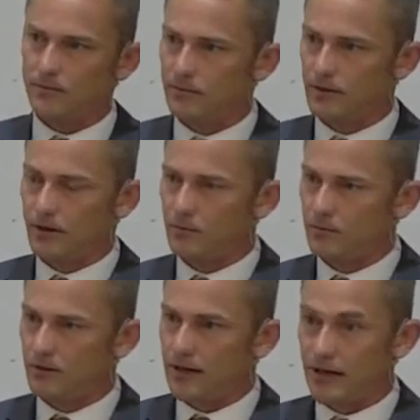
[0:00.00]

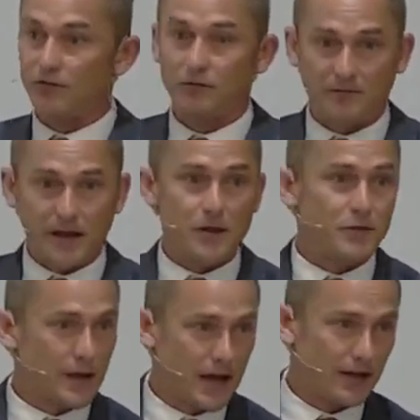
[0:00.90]
the idea of
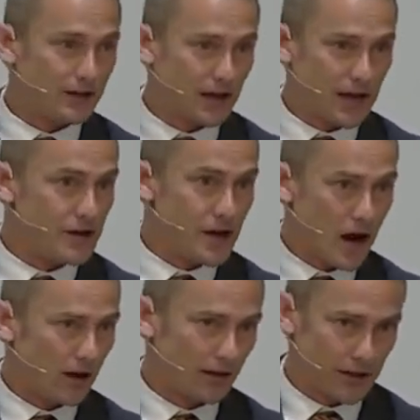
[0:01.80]
faith and
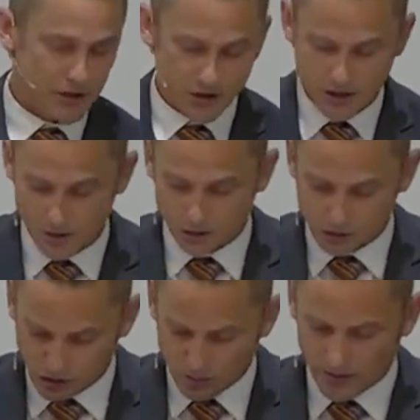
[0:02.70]
knowledge. They're
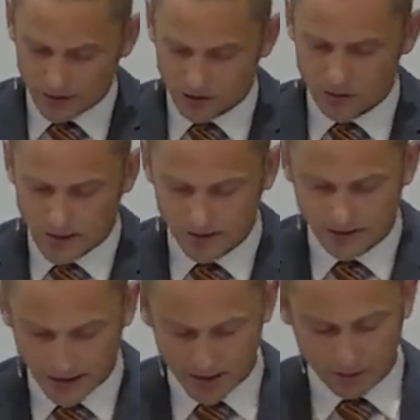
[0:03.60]
so intertwined together,